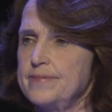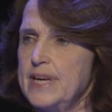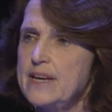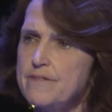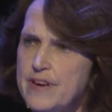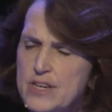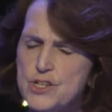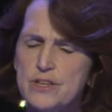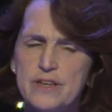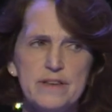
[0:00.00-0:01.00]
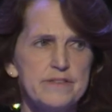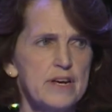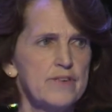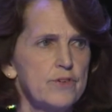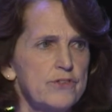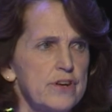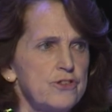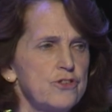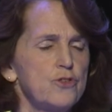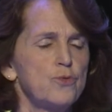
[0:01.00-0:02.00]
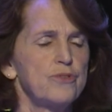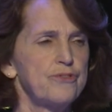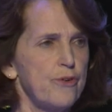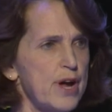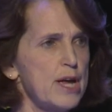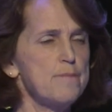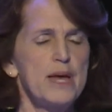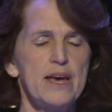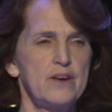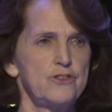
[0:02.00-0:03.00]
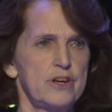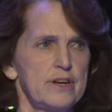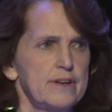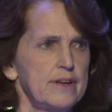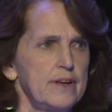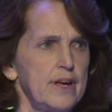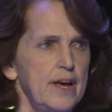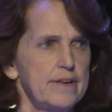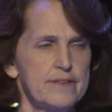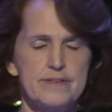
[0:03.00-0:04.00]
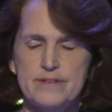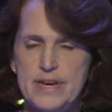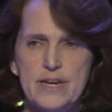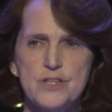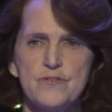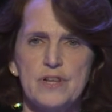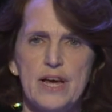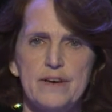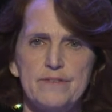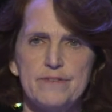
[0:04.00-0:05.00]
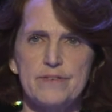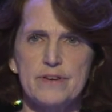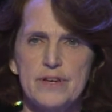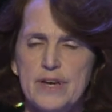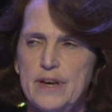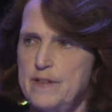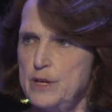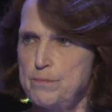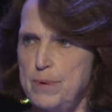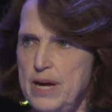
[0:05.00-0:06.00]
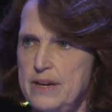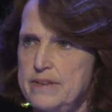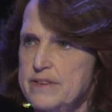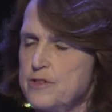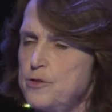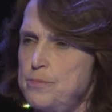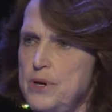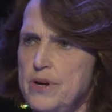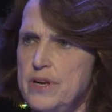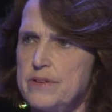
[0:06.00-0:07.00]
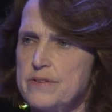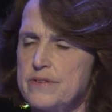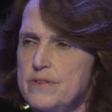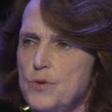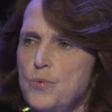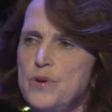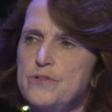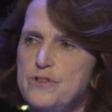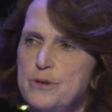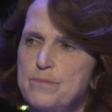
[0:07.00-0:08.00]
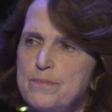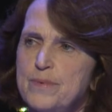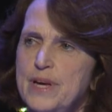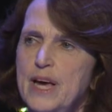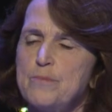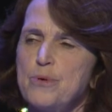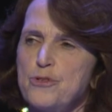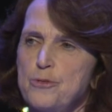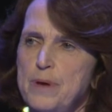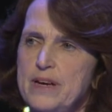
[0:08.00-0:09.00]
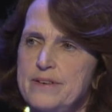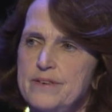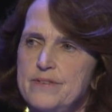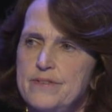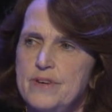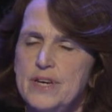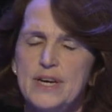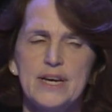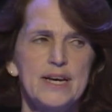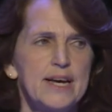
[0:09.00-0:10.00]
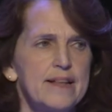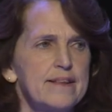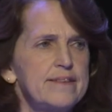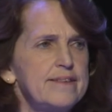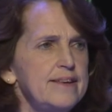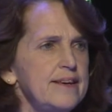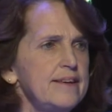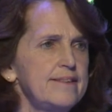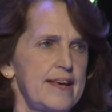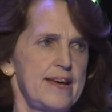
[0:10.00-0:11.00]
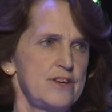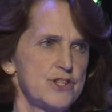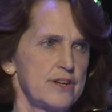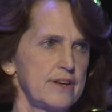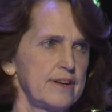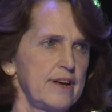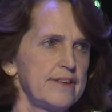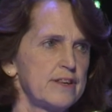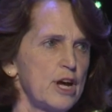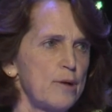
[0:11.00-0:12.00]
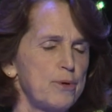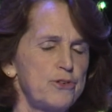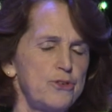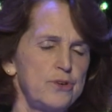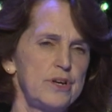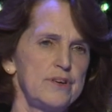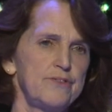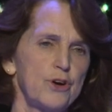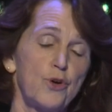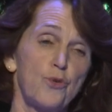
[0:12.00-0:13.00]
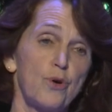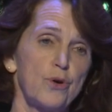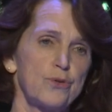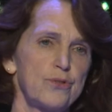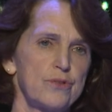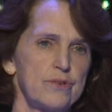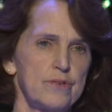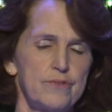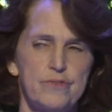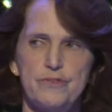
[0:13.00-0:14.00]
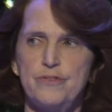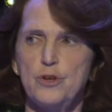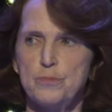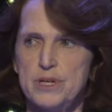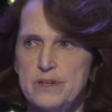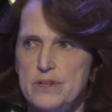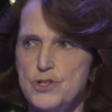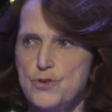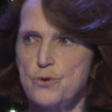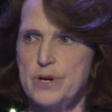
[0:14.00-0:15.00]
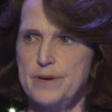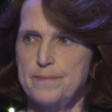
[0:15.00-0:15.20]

and eventually these conversations will frame aging as a stage of life that embodies experience, wisdom, and perspective, that sees aging as an opportunity for growth, fulfillment, and joy.